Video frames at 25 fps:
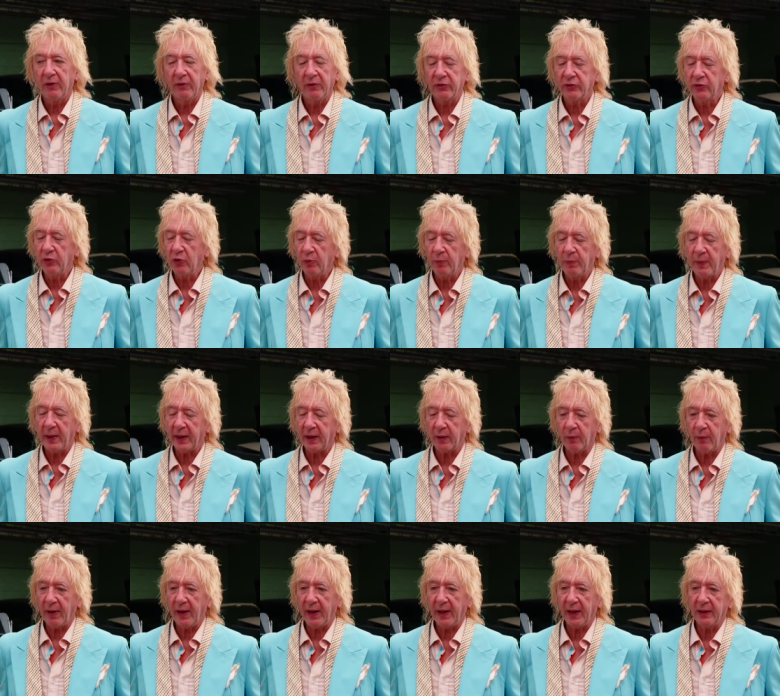There's no better
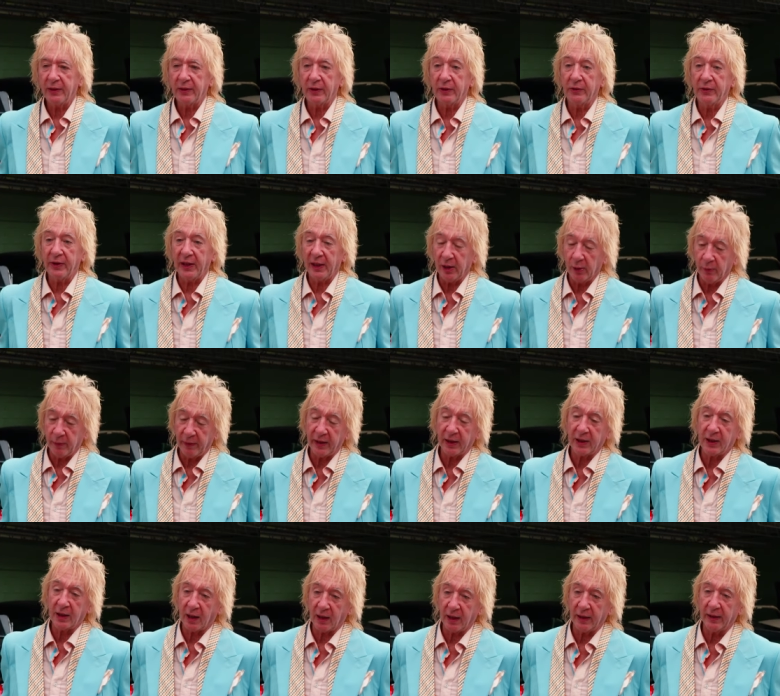way to deal with a
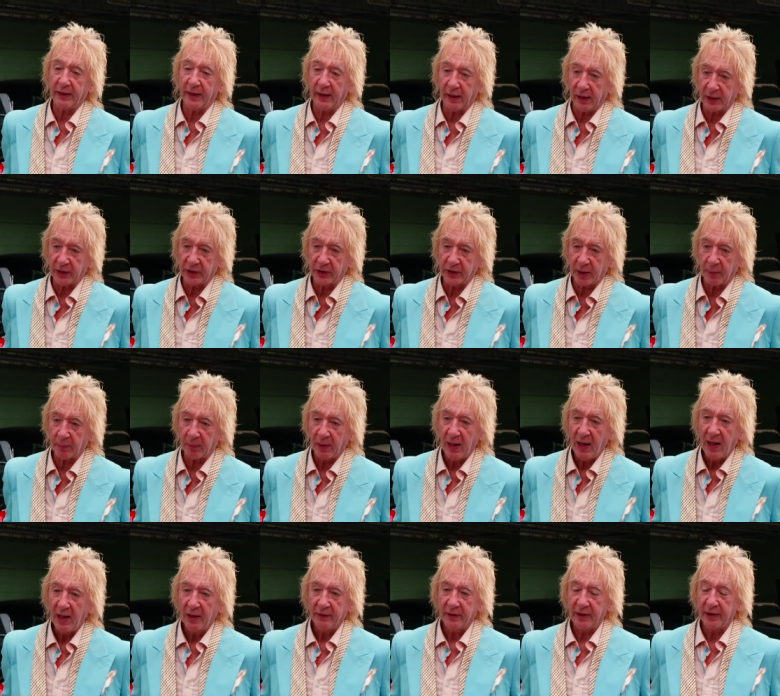car dealership
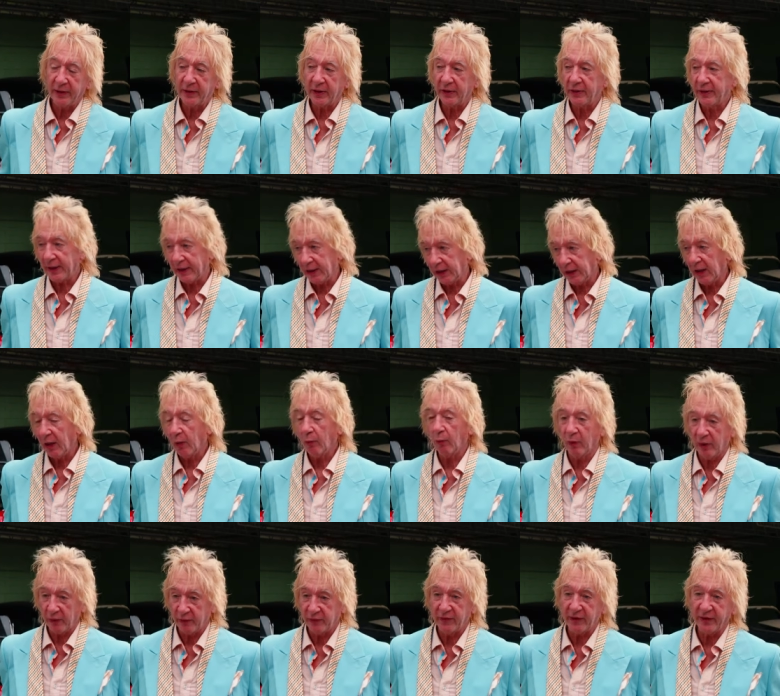than to deal
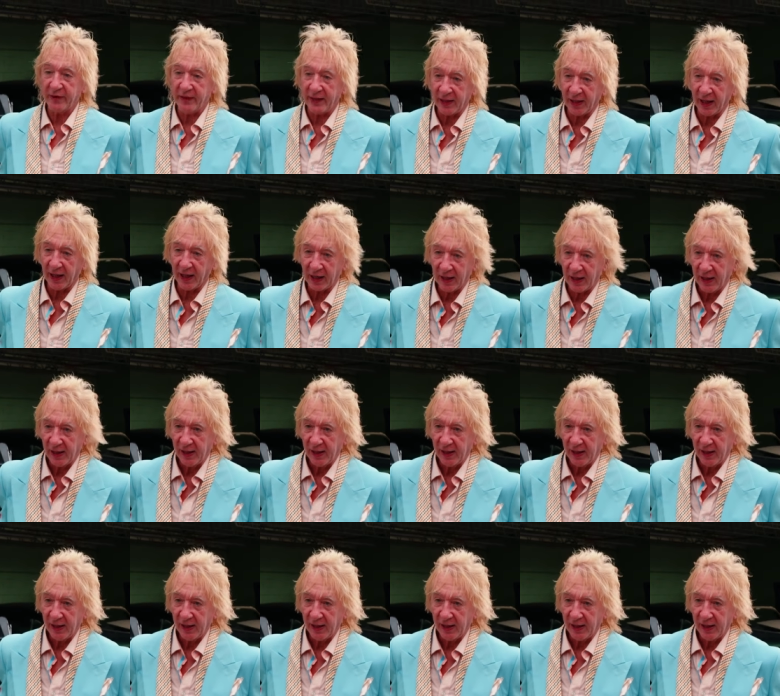with the dealer.